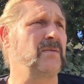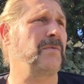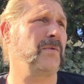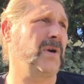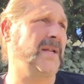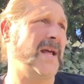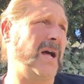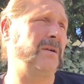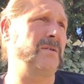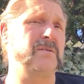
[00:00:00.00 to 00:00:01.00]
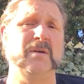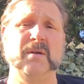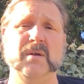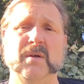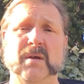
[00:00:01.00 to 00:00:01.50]
to $30,
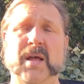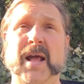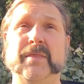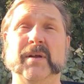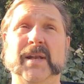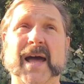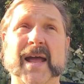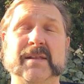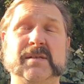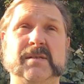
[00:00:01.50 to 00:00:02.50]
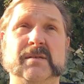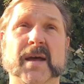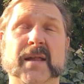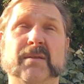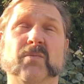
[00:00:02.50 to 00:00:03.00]
and the lens
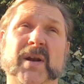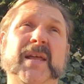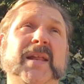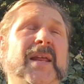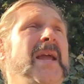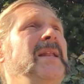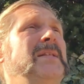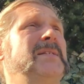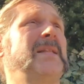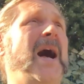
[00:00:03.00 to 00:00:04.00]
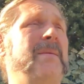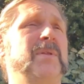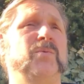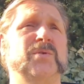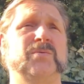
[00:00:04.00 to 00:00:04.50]
that, well, in its time
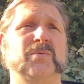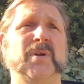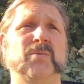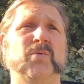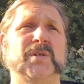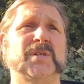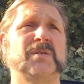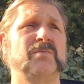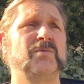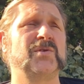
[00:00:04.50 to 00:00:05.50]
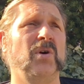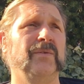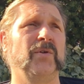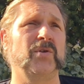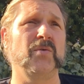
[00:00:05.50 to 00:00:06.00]
it was sold
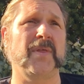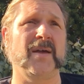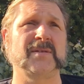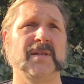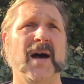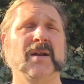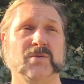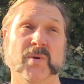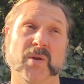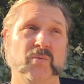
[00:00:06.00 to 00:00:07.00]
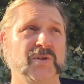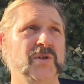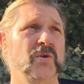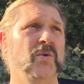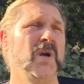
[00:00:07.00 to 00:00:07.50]
for $2,000 when it was
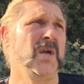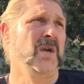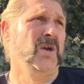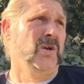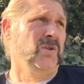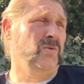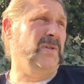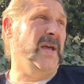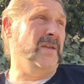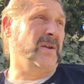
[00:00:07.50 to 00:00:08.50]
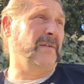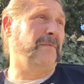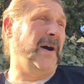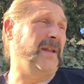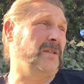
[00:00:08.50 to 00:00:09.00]
new. Today you can
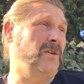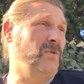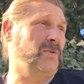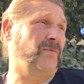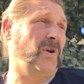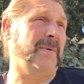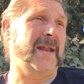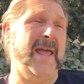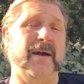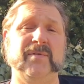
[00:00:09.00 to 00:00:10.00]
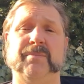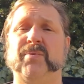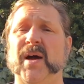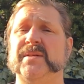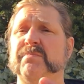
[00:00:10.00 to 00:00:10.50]
find it used for about half the
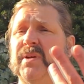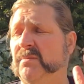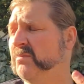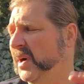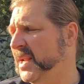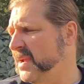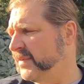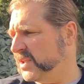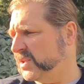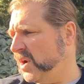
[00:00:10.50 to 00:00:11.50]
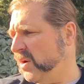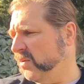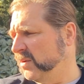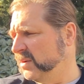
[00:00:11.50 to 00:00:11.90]
price, but even so,